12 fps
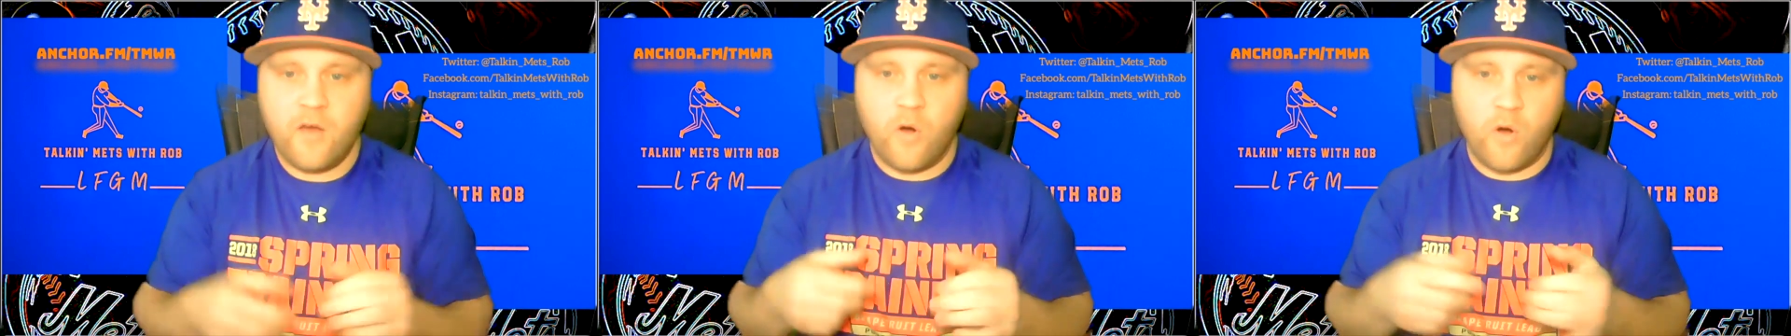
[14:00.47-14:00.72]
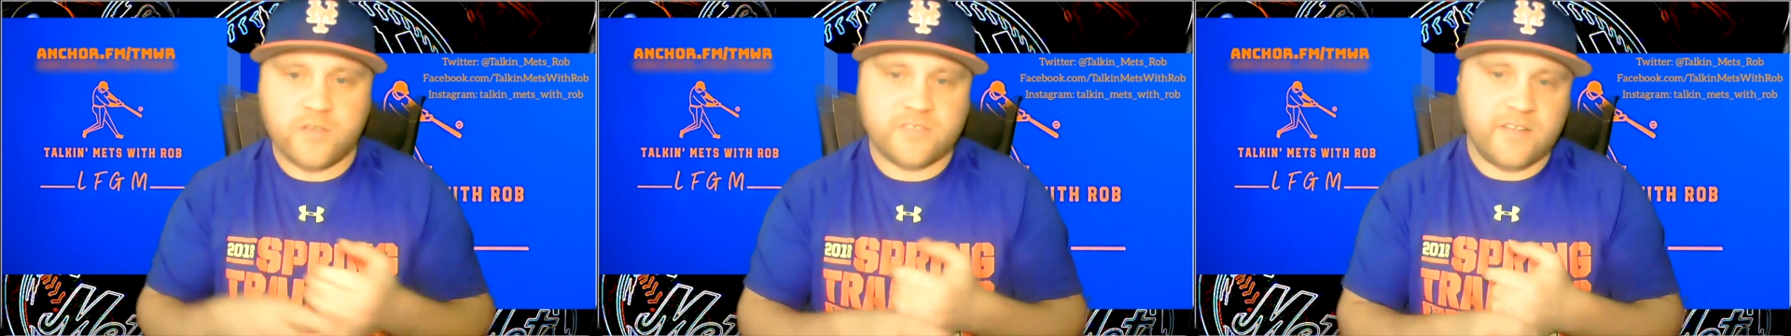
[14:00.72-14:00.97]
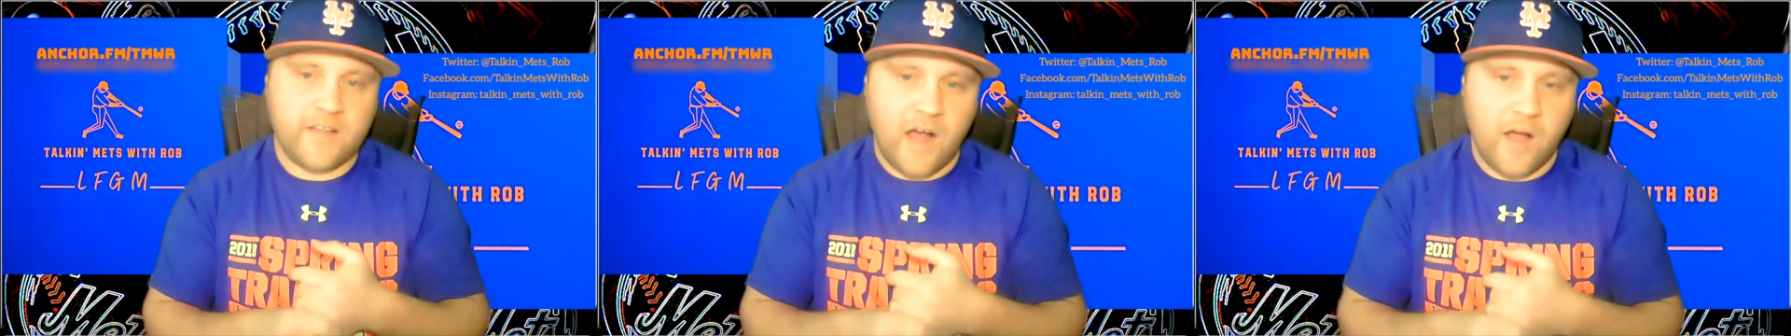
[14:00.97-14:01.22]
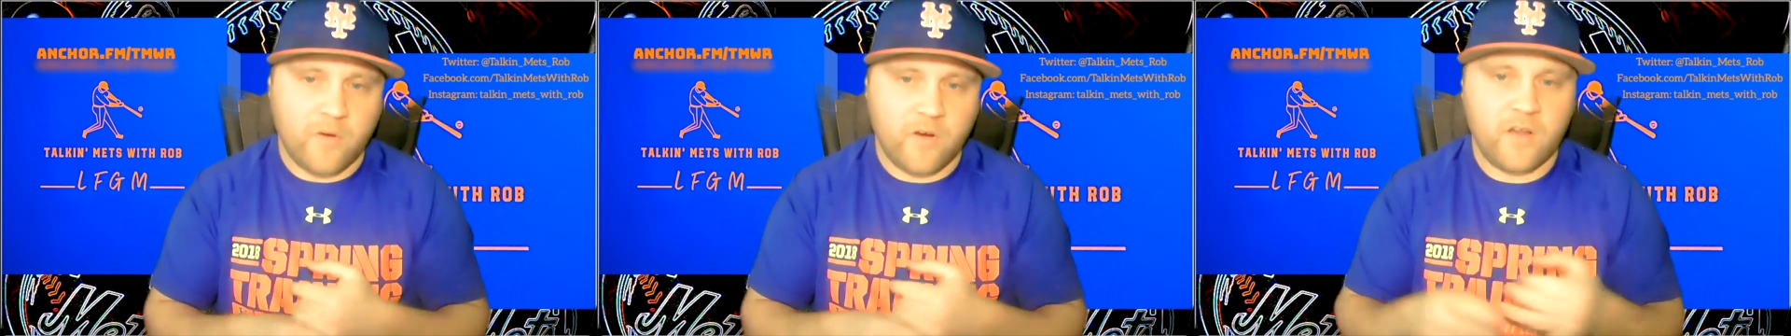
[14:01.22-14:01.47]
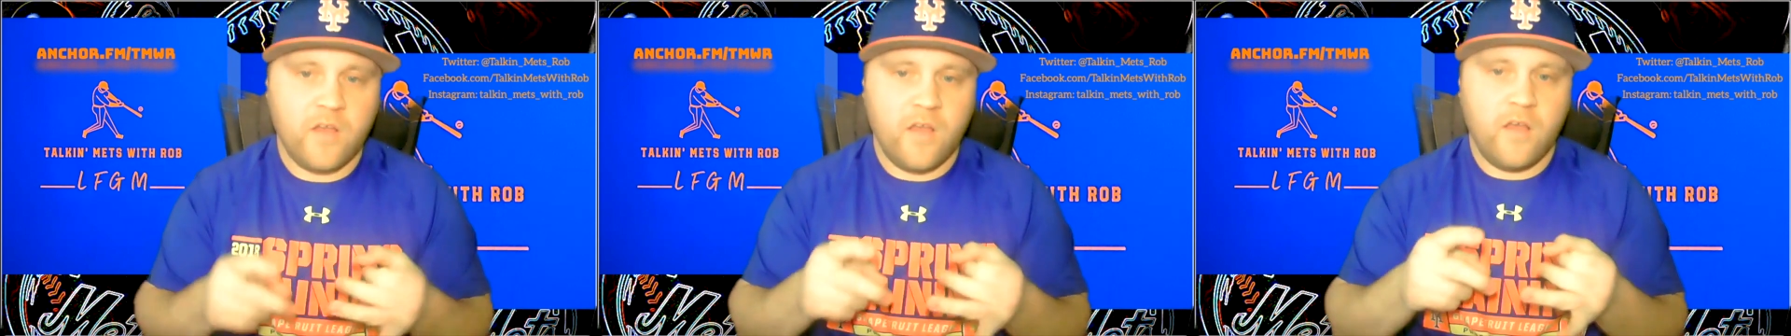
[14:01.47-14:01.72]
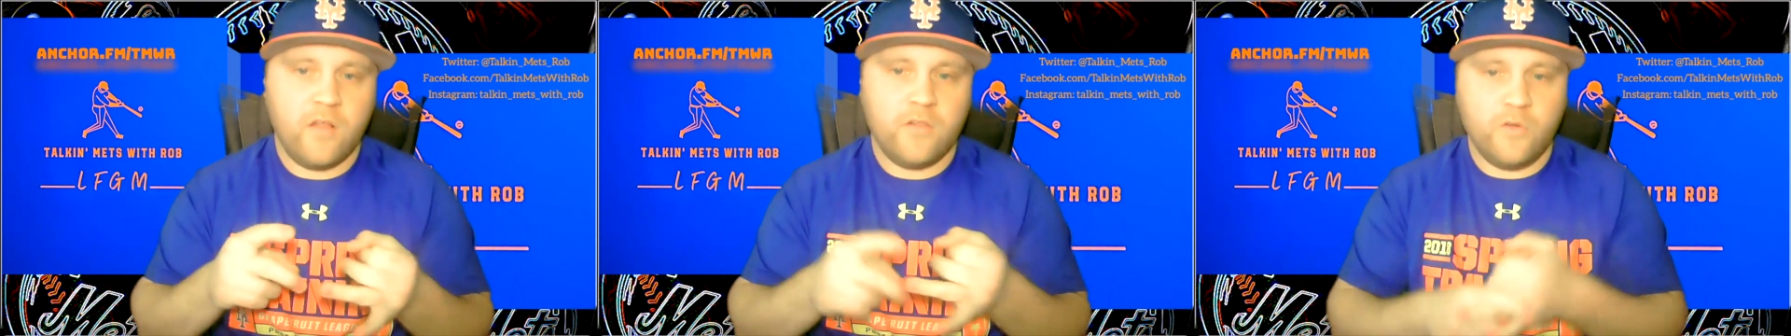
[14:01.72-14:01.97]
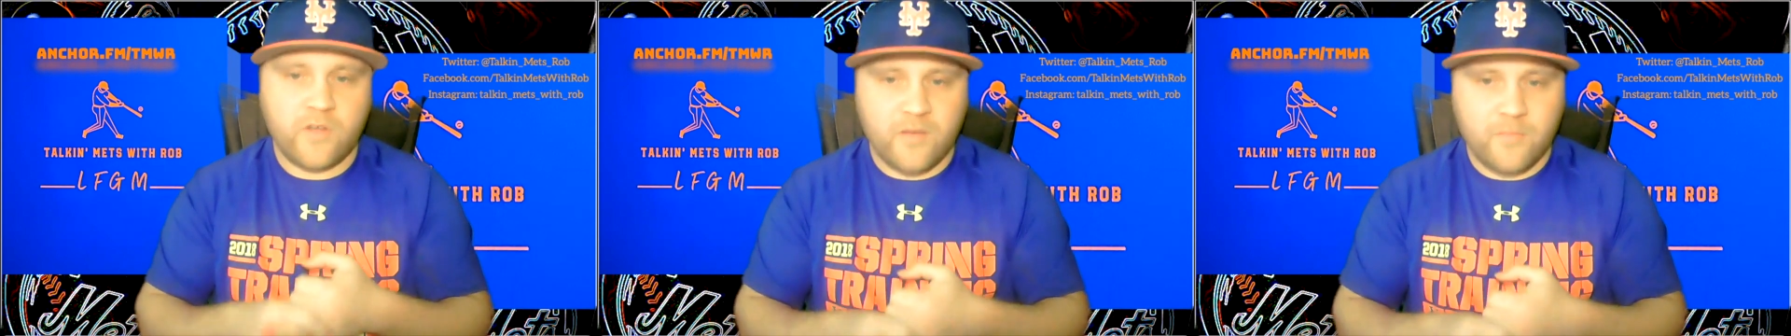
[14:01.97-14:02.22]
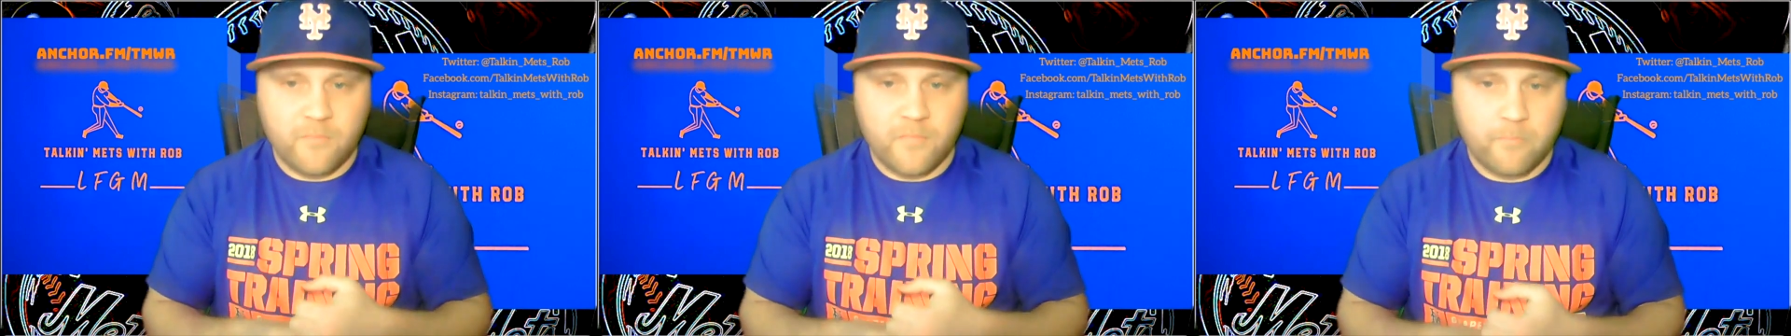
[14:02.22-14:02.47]
Austin Gomber,
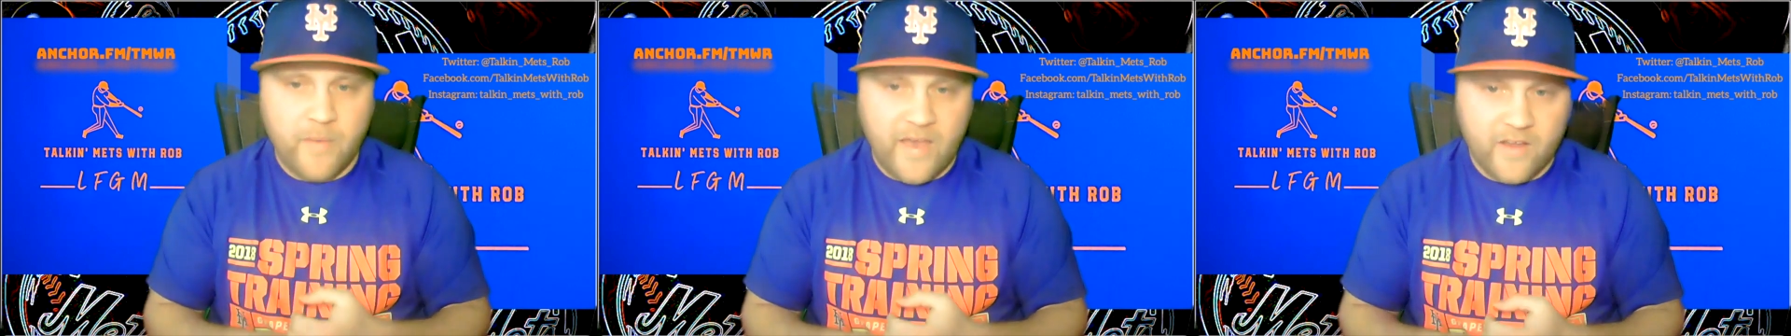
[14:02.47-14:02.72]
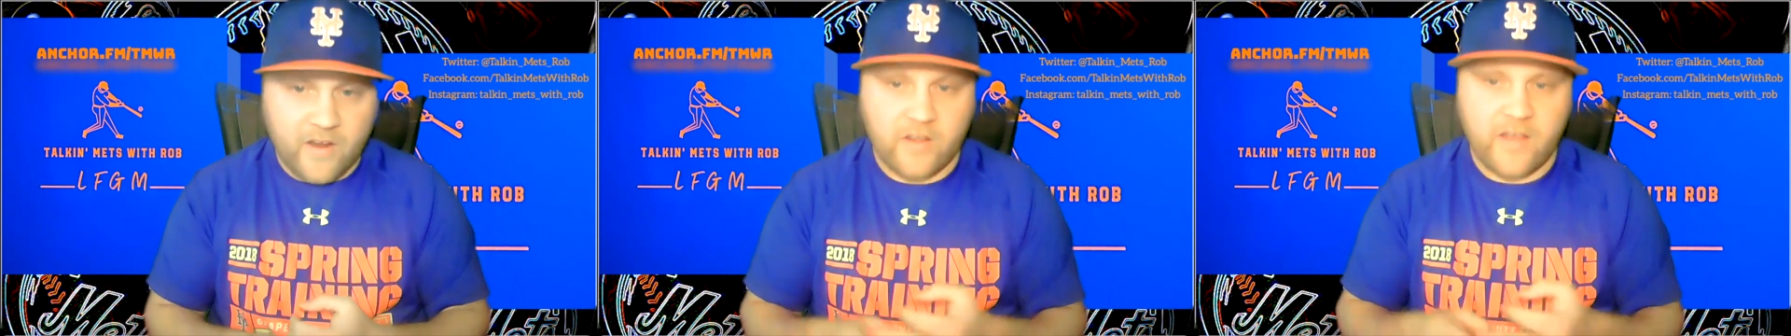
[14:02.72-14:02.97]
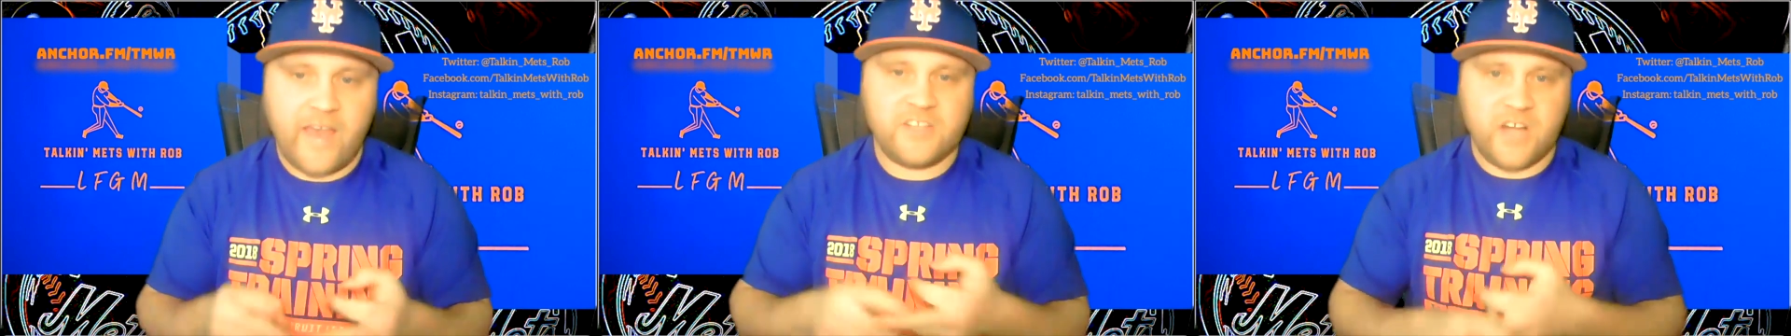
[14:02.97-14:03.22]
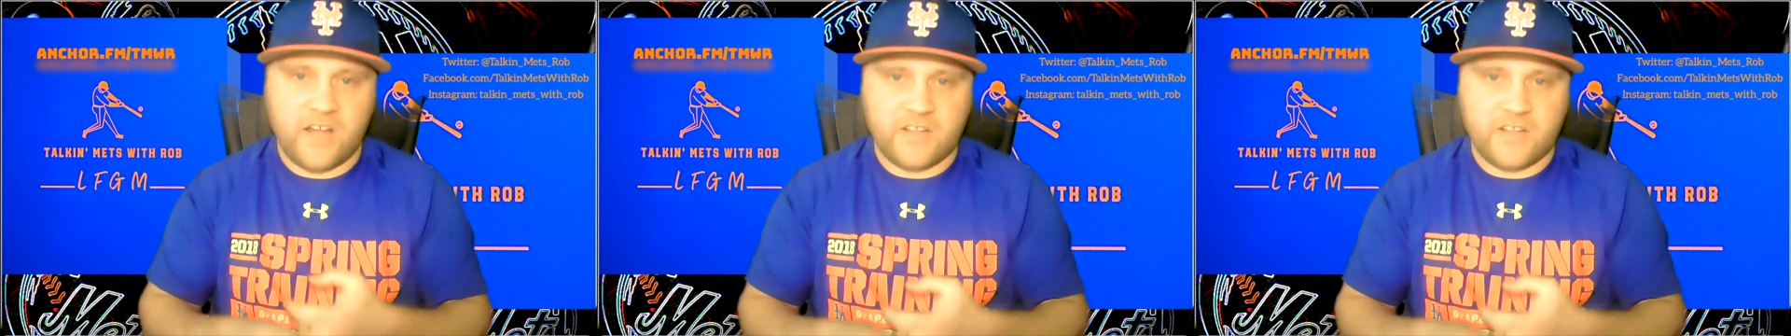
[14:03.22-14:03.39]
Lucan Baker, and John